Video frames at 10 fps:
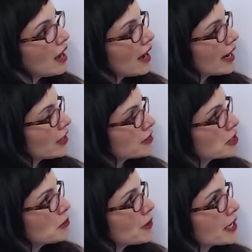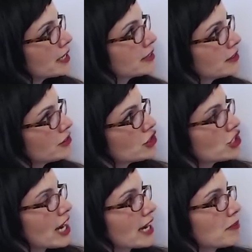I also want to
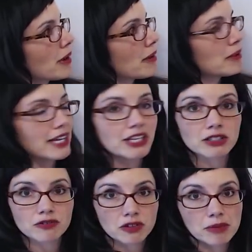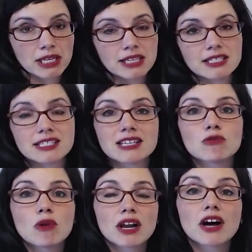check my molecular formula to see
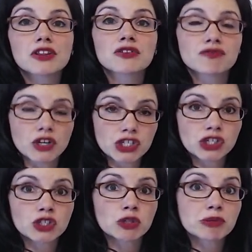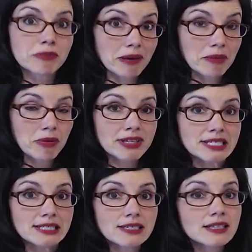what other functional groups might be present.